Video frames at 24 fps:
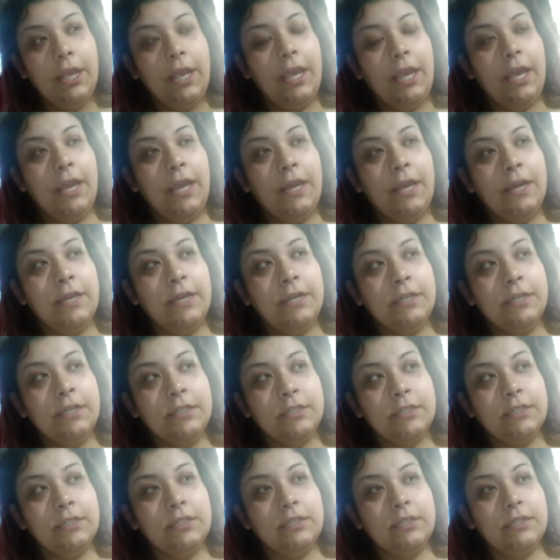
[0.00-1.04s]

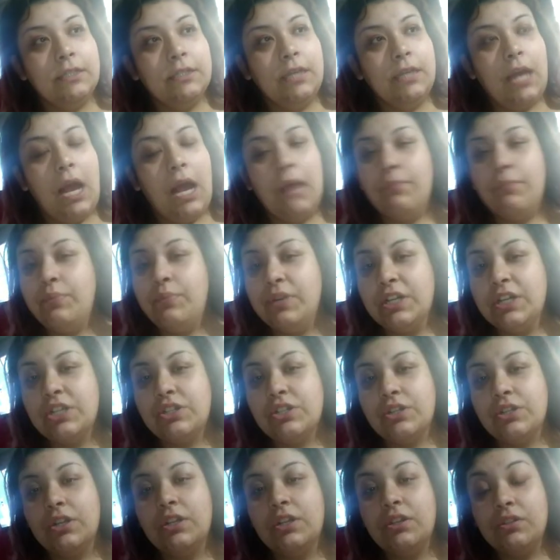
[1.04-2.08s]
And I'm pretty
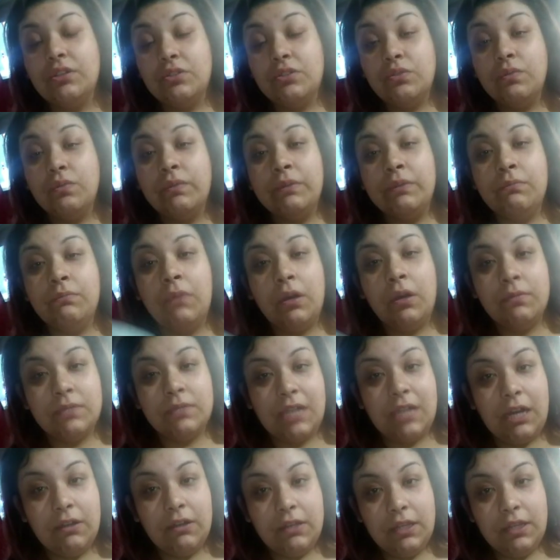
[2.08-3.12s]
sure the twin moms
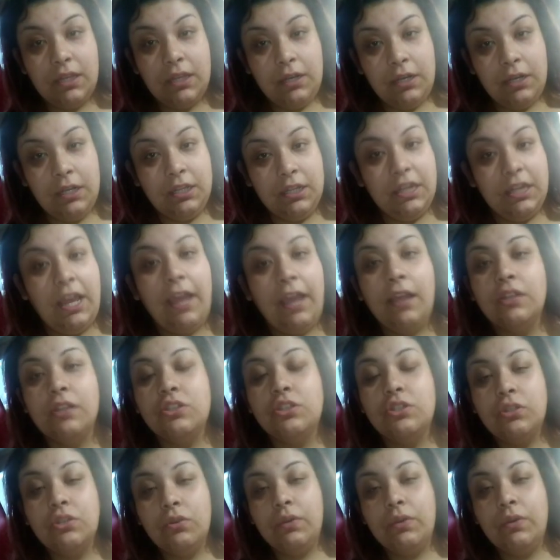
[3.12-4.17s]
out there, they
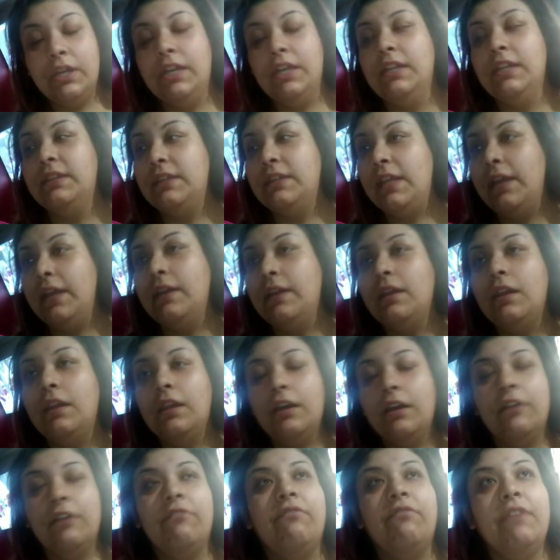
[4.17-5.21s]
enjoy it, they
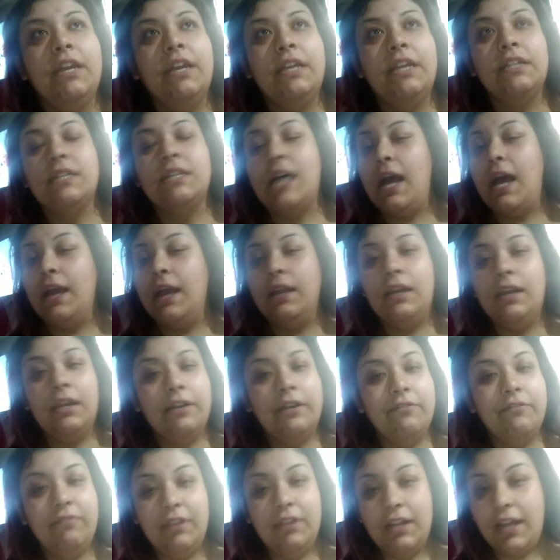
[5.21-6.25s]
love it. I
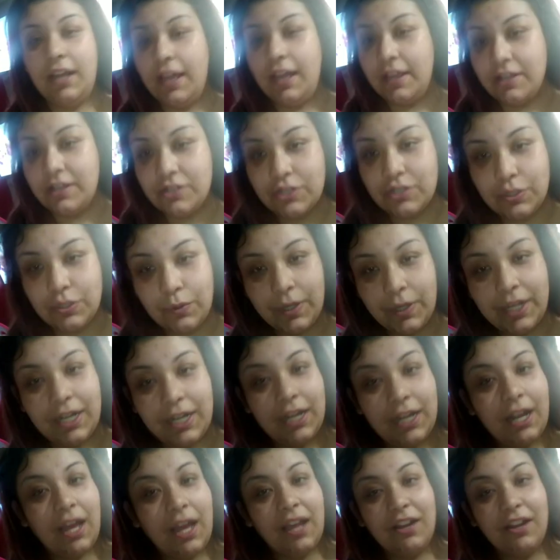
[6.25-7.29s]
love it, I enjoyed
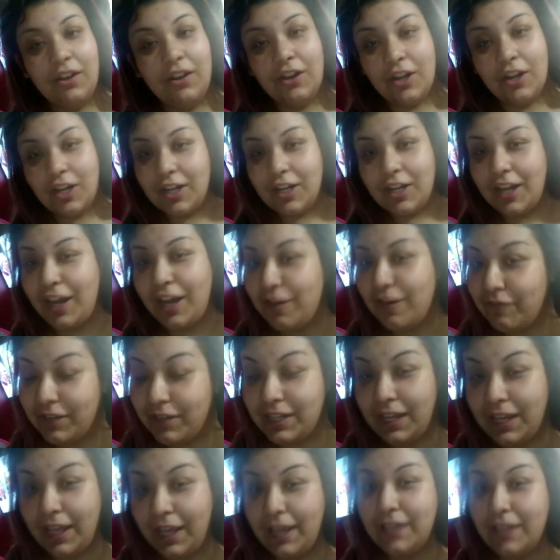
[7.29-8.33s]
it, I learn every
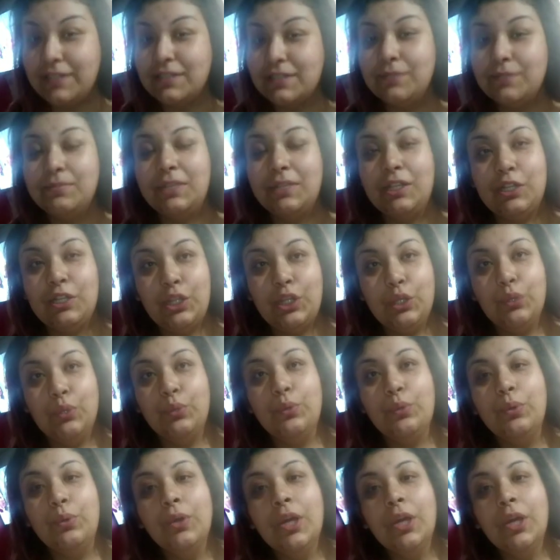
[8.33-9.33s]
day something new.